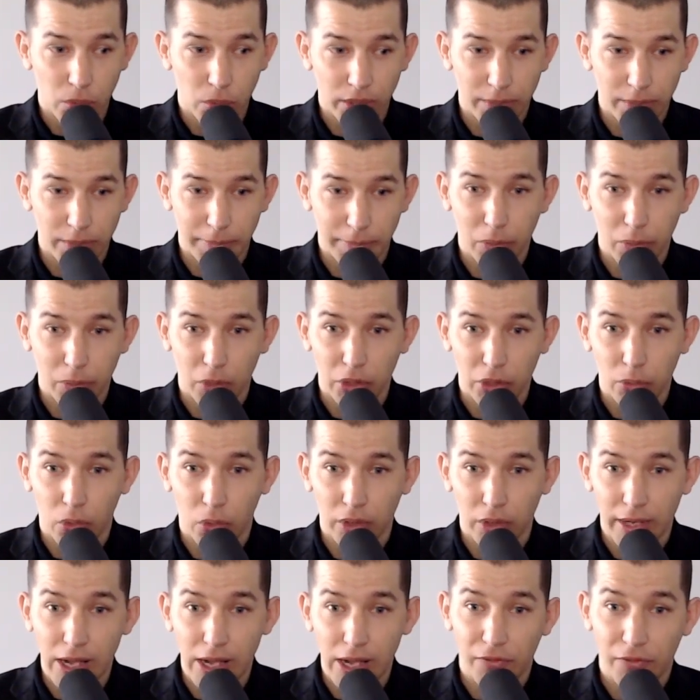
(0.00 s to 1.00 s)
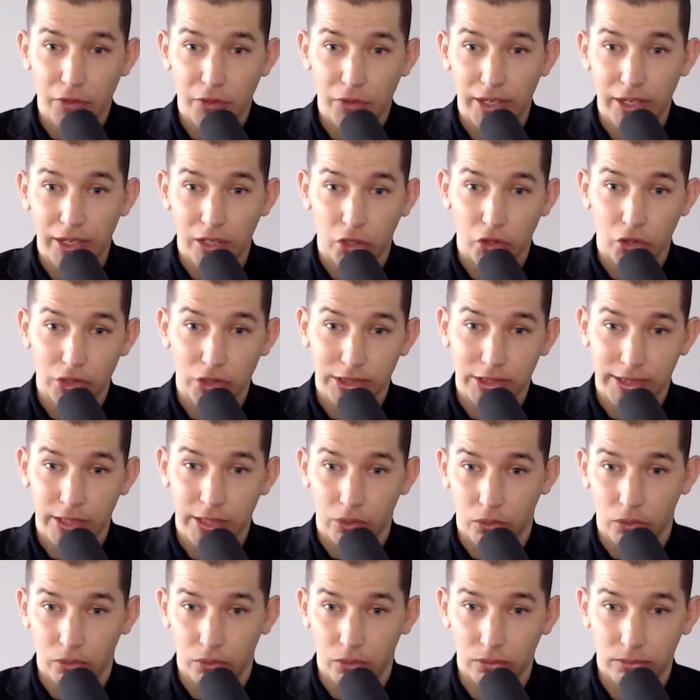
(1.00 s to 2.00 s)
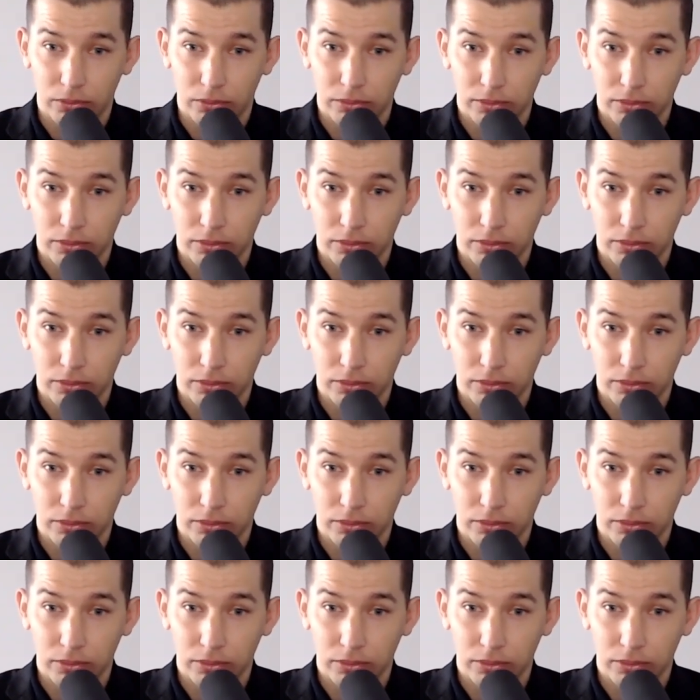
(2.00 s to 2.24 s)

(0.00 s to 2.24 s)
wouldn't be where you are now if you didn't learn the skill